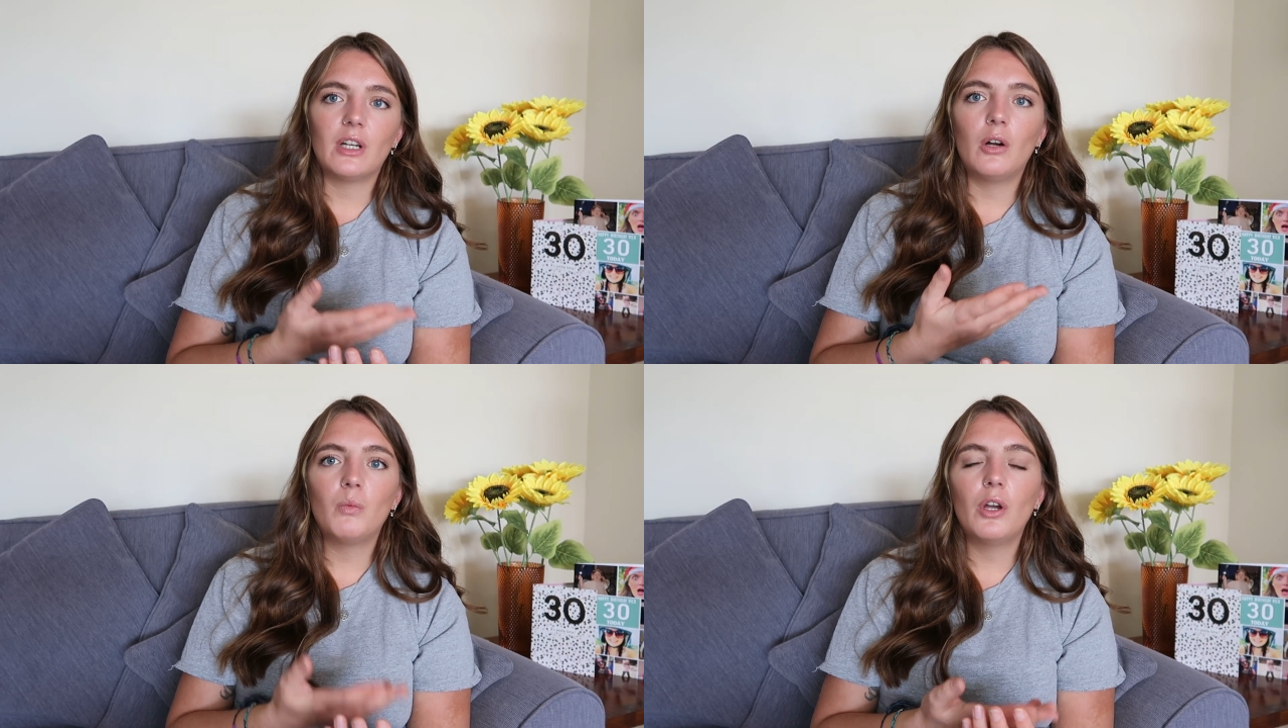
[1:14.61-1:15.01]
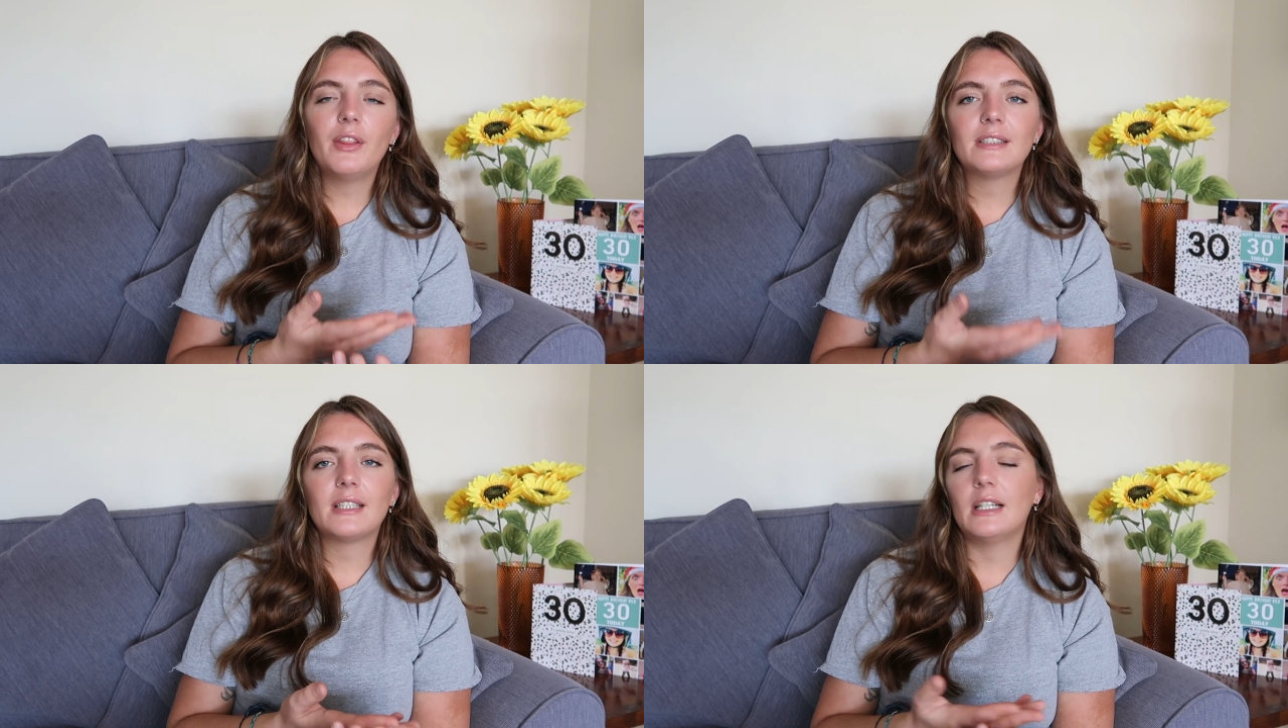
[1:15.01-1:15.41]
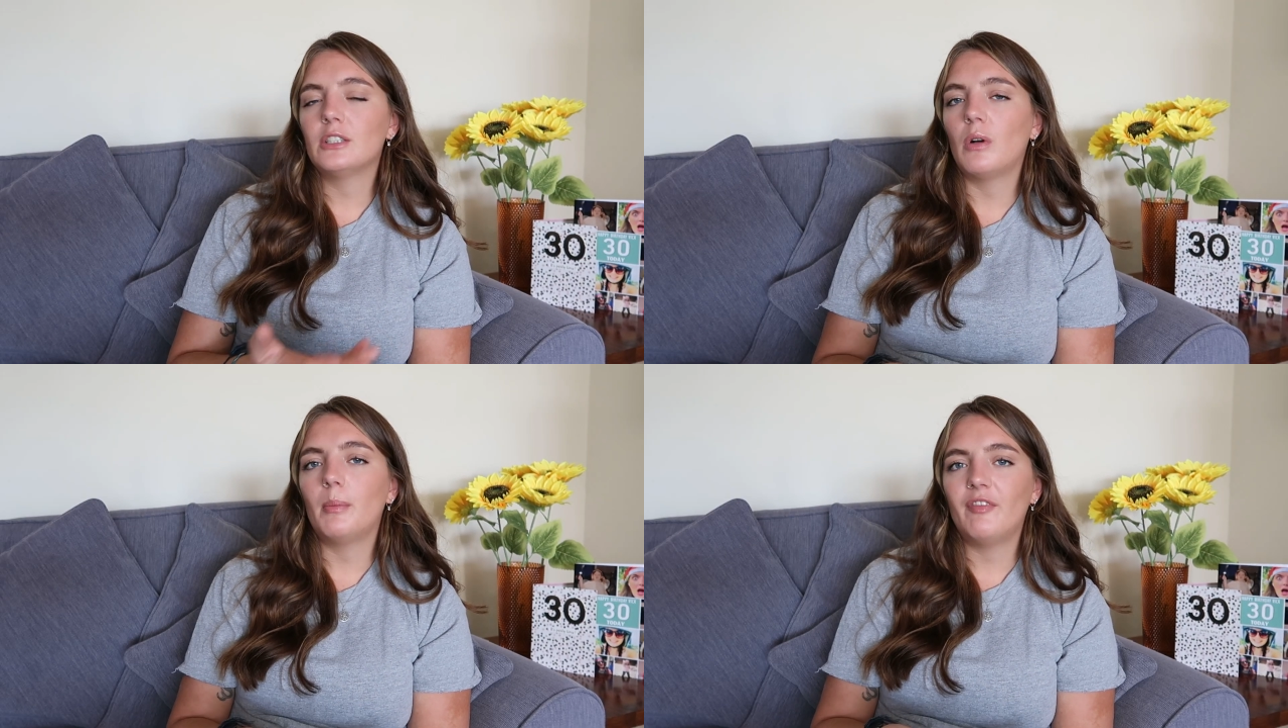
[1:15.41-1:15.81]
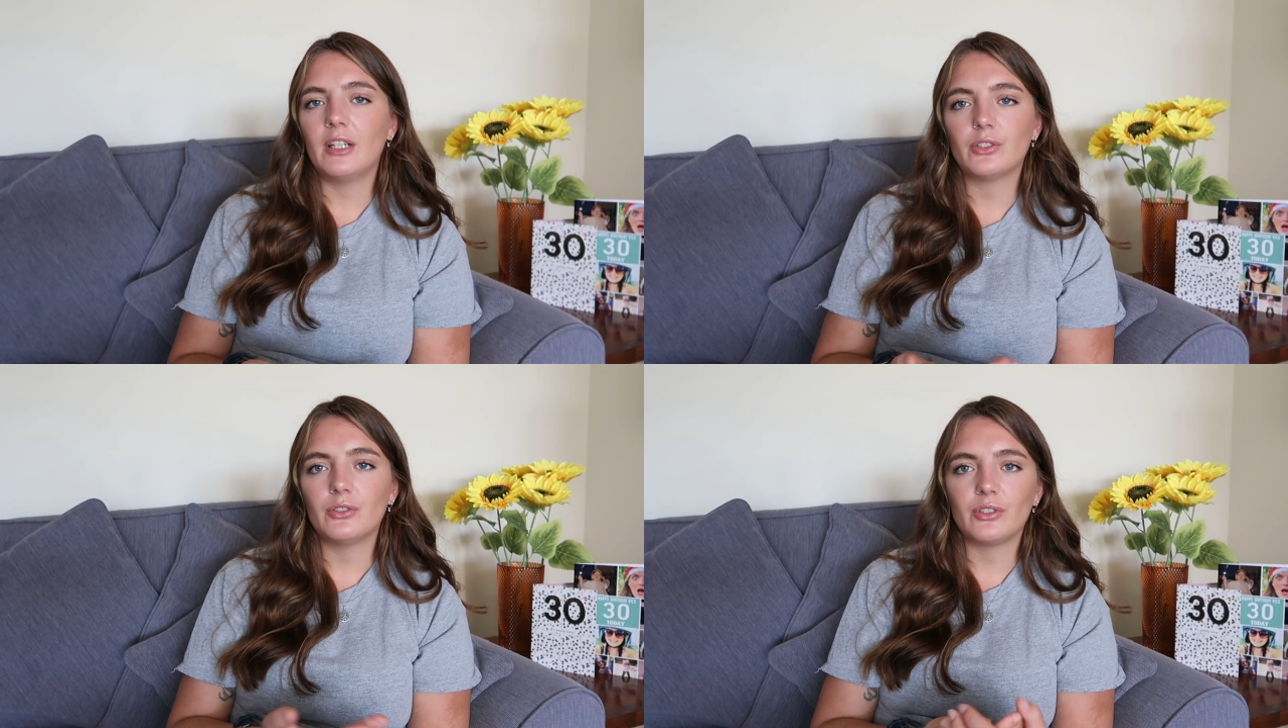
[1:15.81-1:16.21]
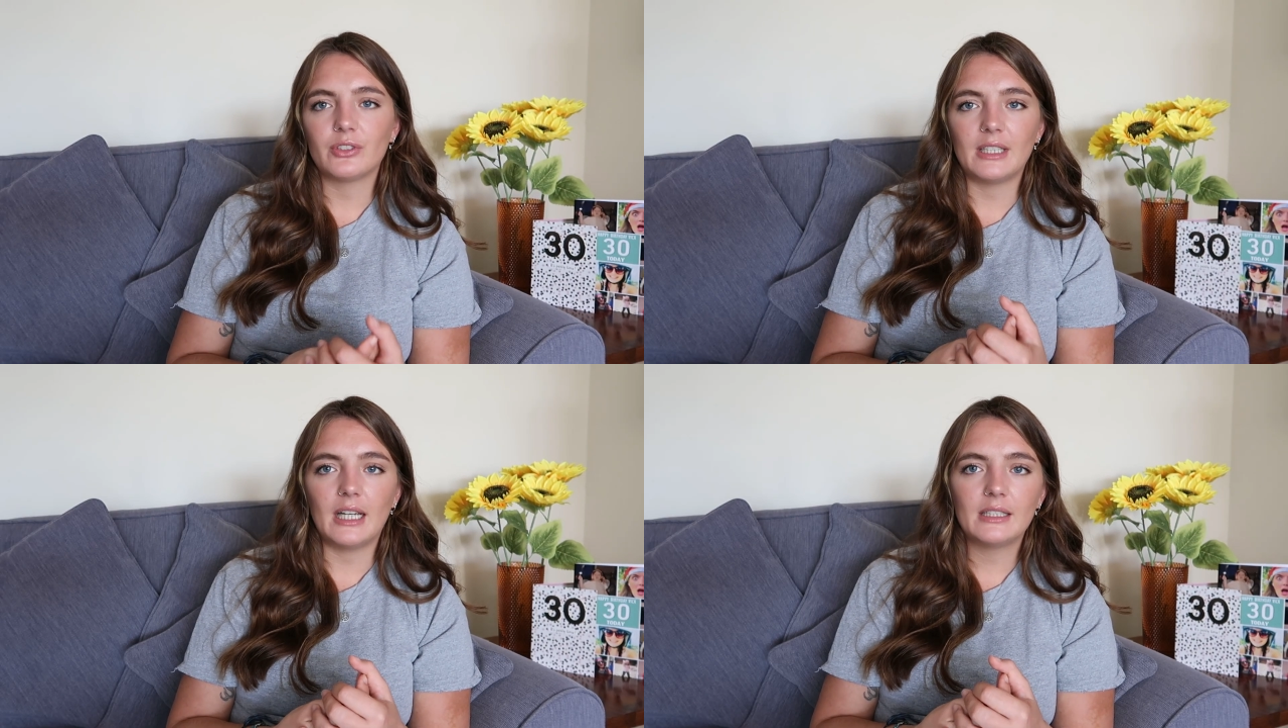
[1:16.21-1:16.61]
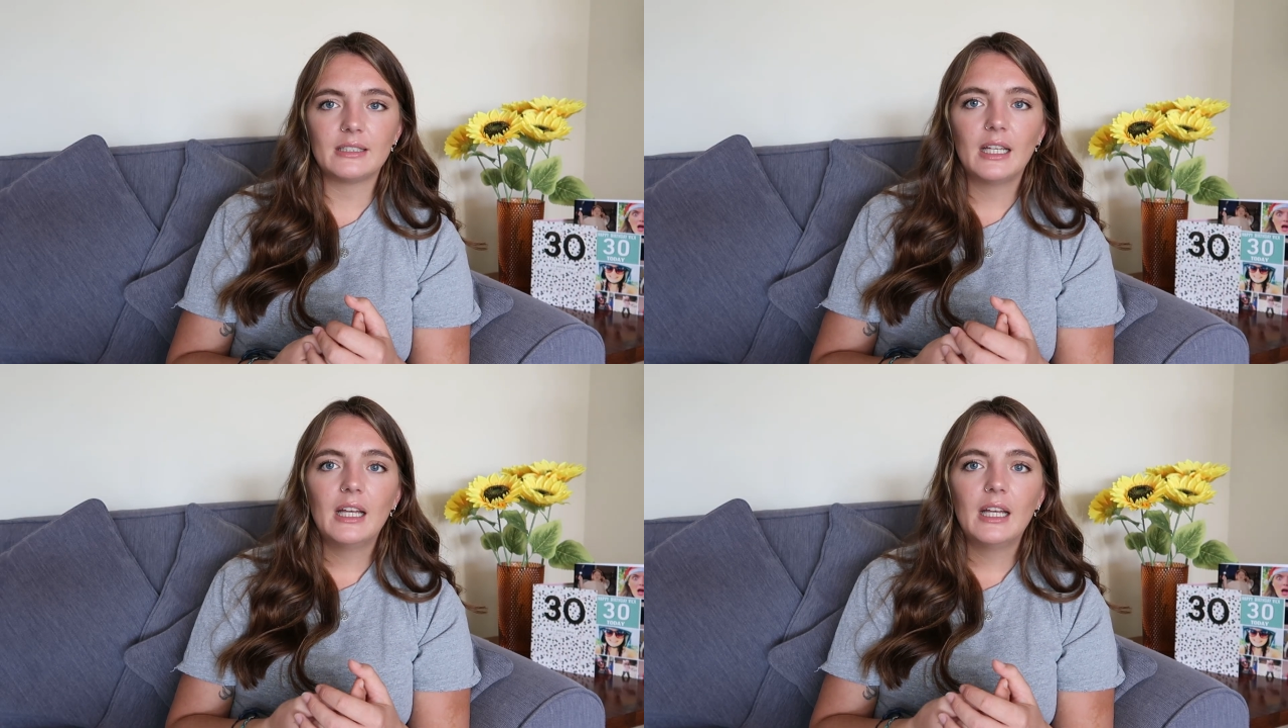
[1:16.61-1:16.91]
that our worth is tied to our professional success.